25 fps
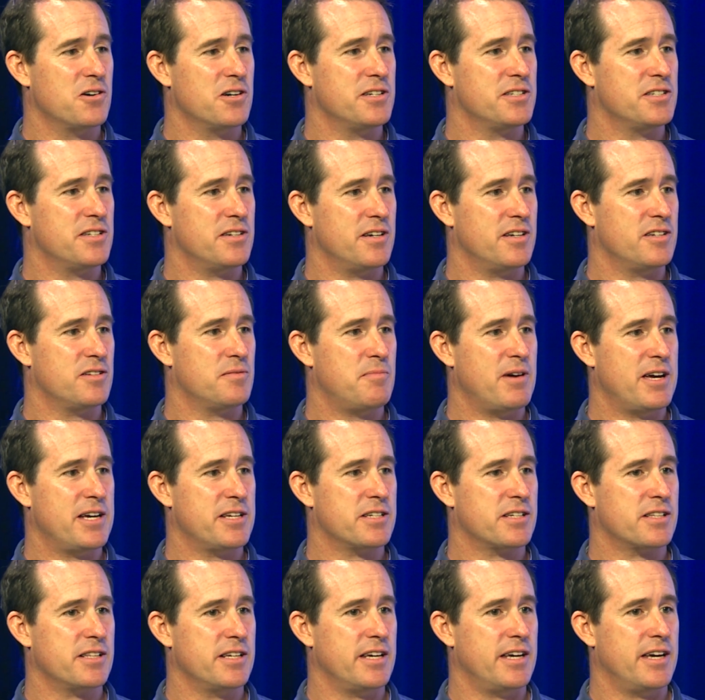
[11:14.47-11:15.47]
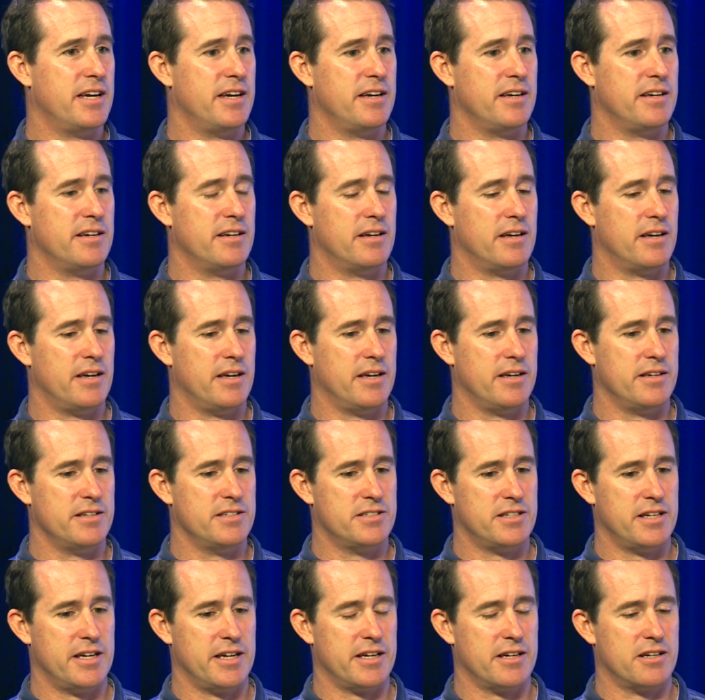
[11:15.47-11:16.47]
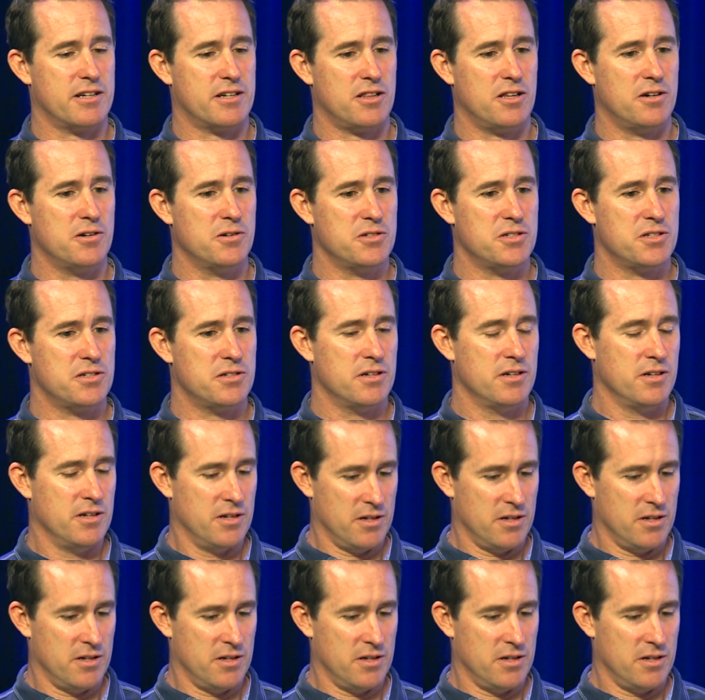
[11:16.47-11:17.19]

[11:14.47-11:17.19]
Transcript: is basically a close